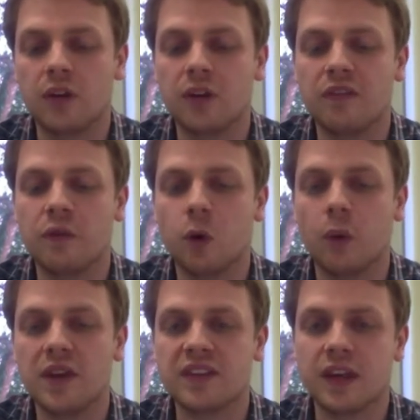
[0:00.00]
the
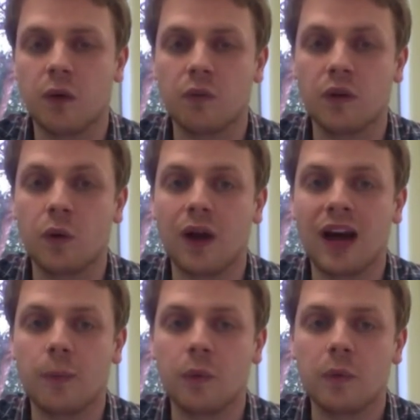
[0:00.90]
forum itself and not
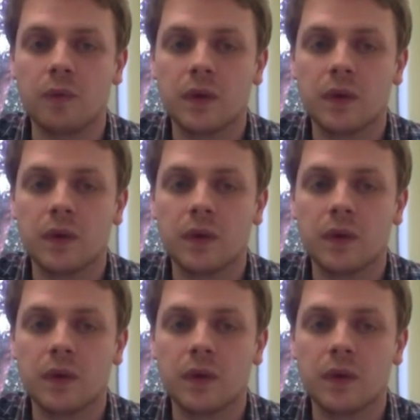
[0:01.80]
Apple.